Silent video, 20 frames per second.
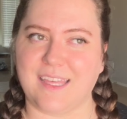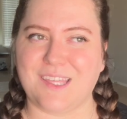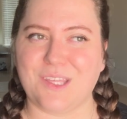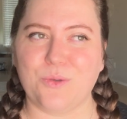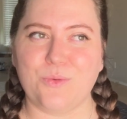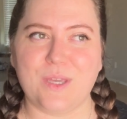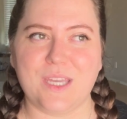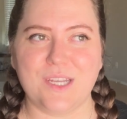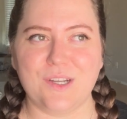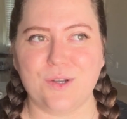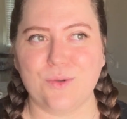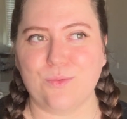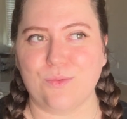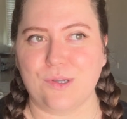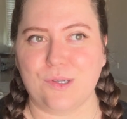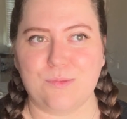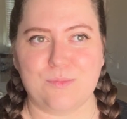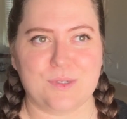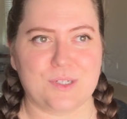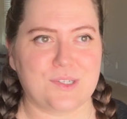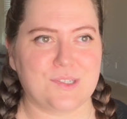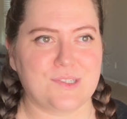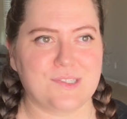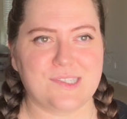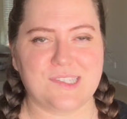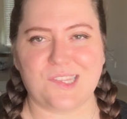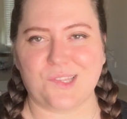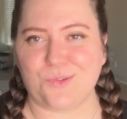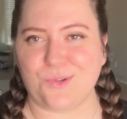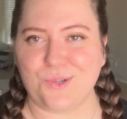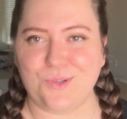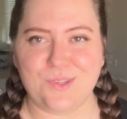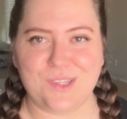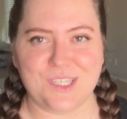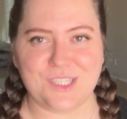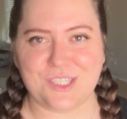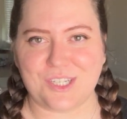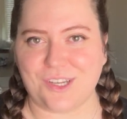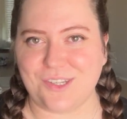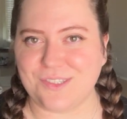you hear rumors through the
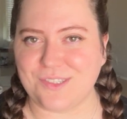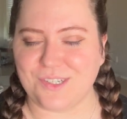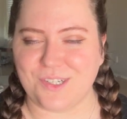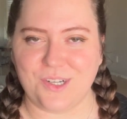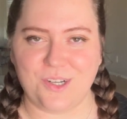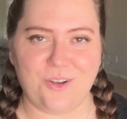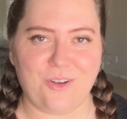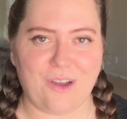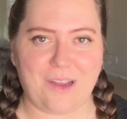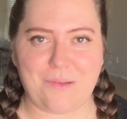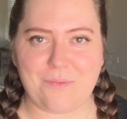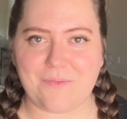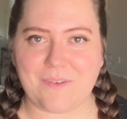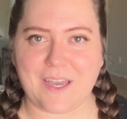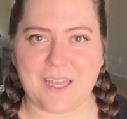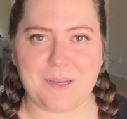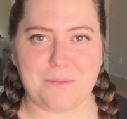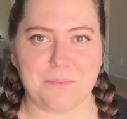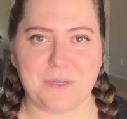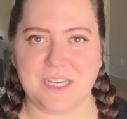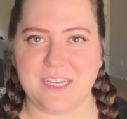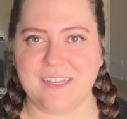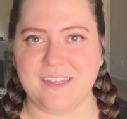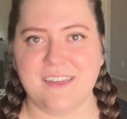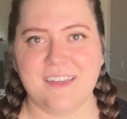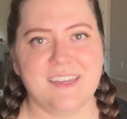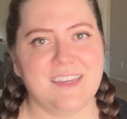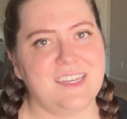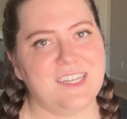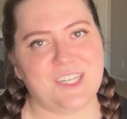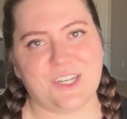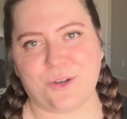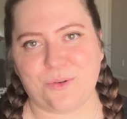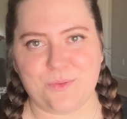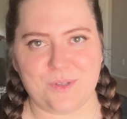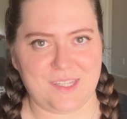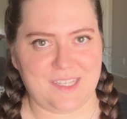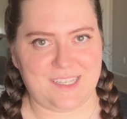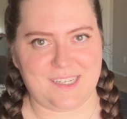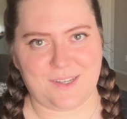shelter grapevine, but you don't
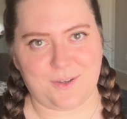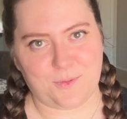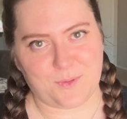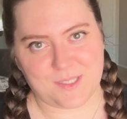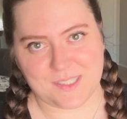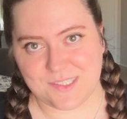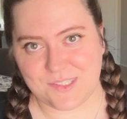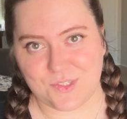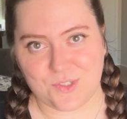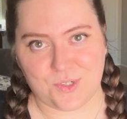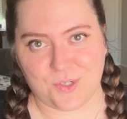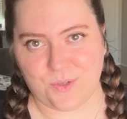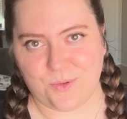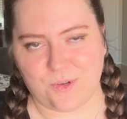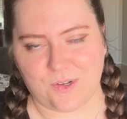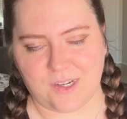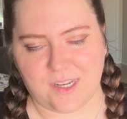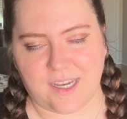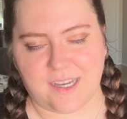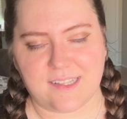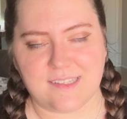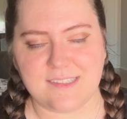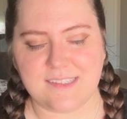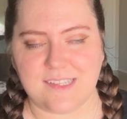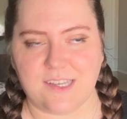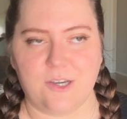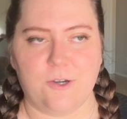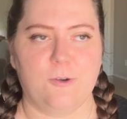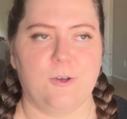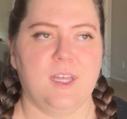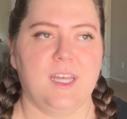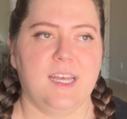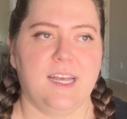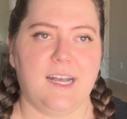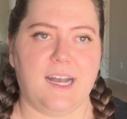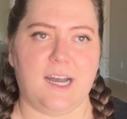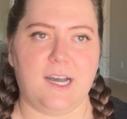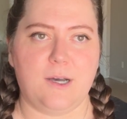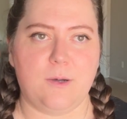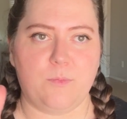really know what's true or not, so
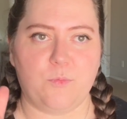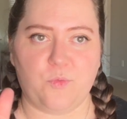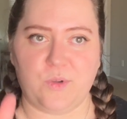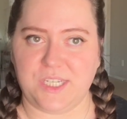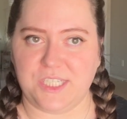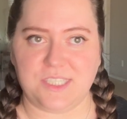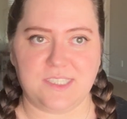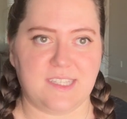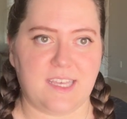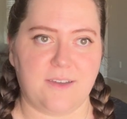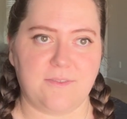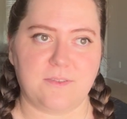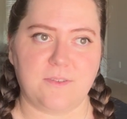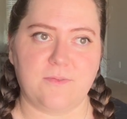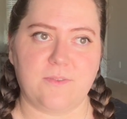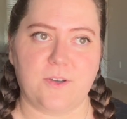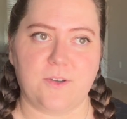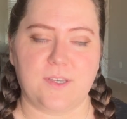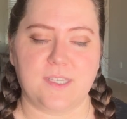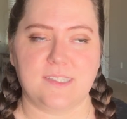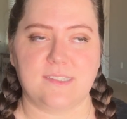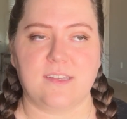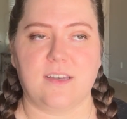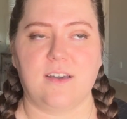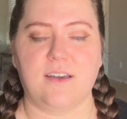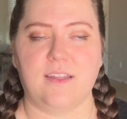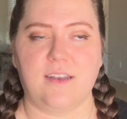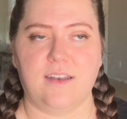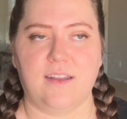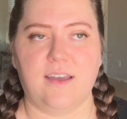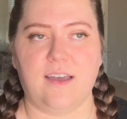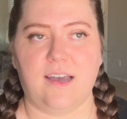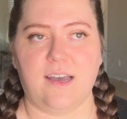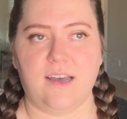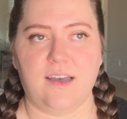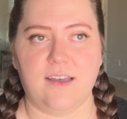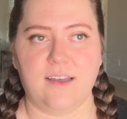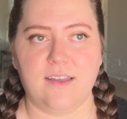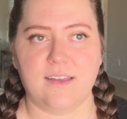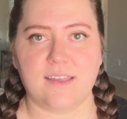we just have to focus
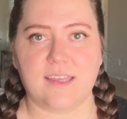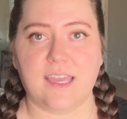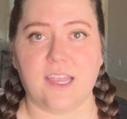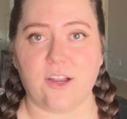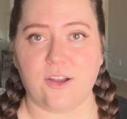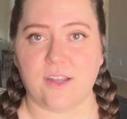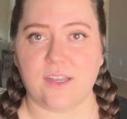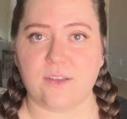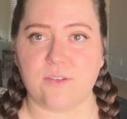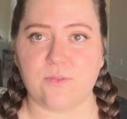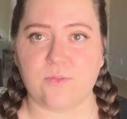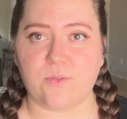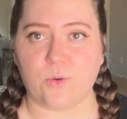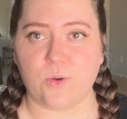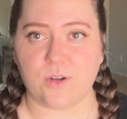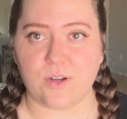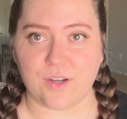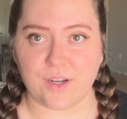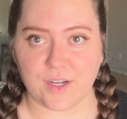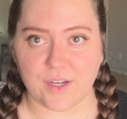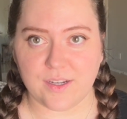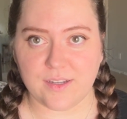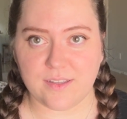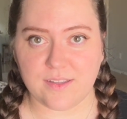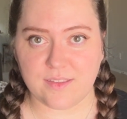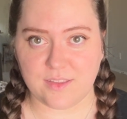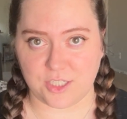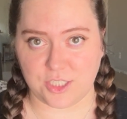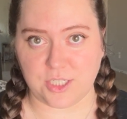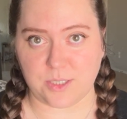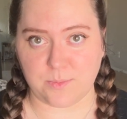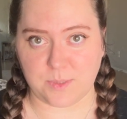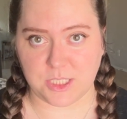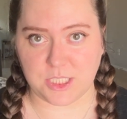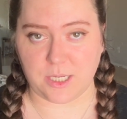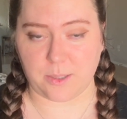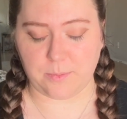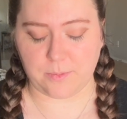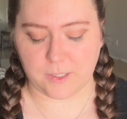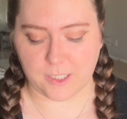on caring for the German
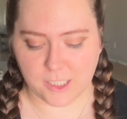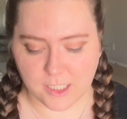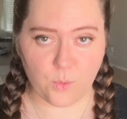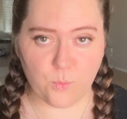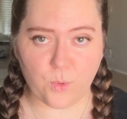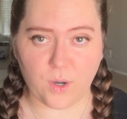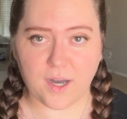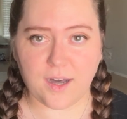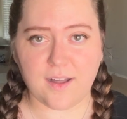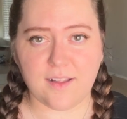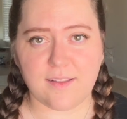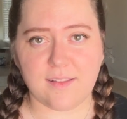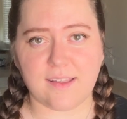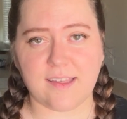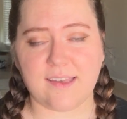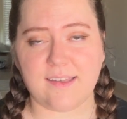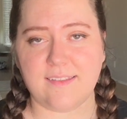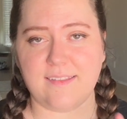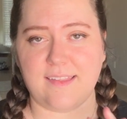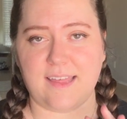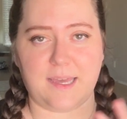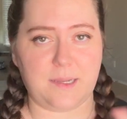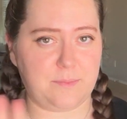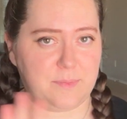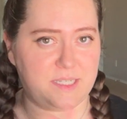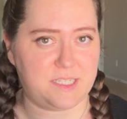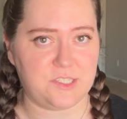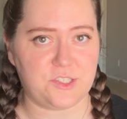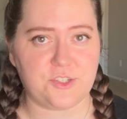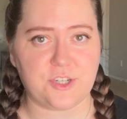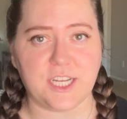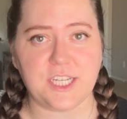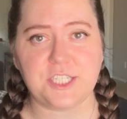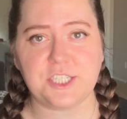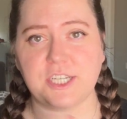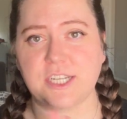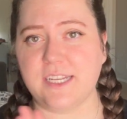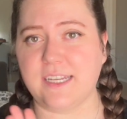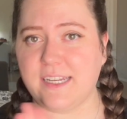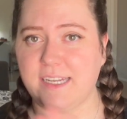Shepherd while
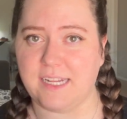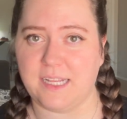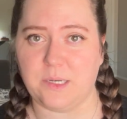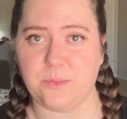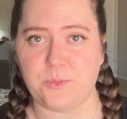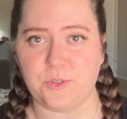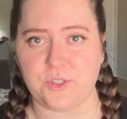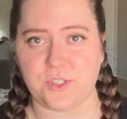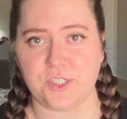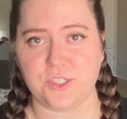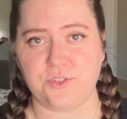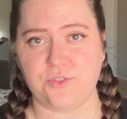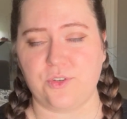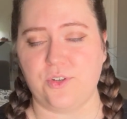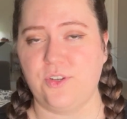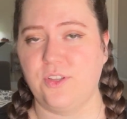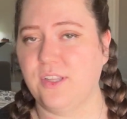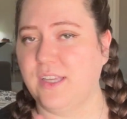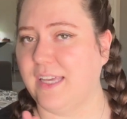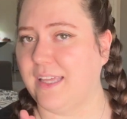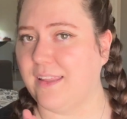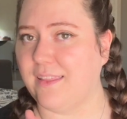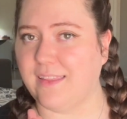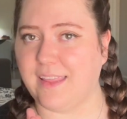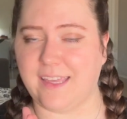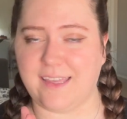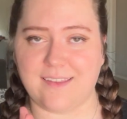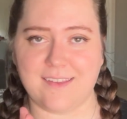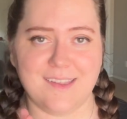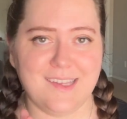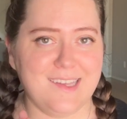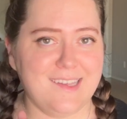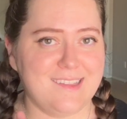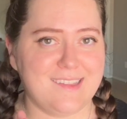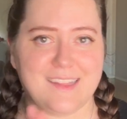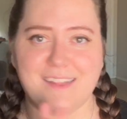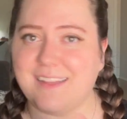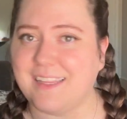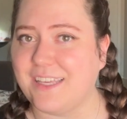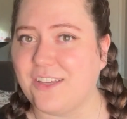administration and animal control and like
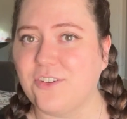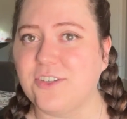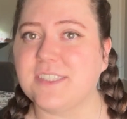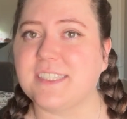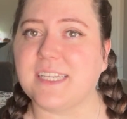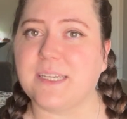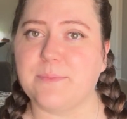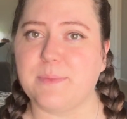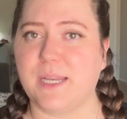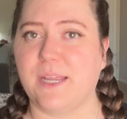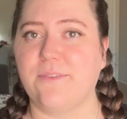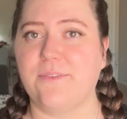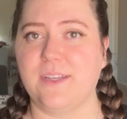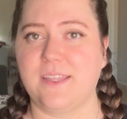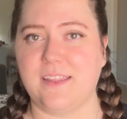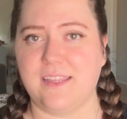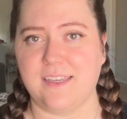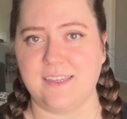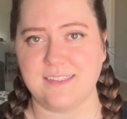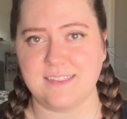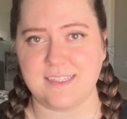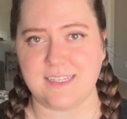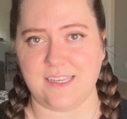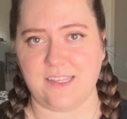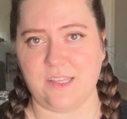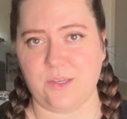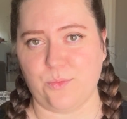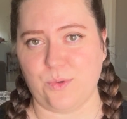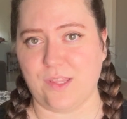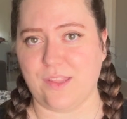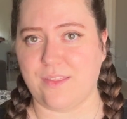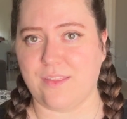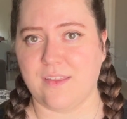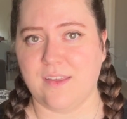the legal team and everything is dealing with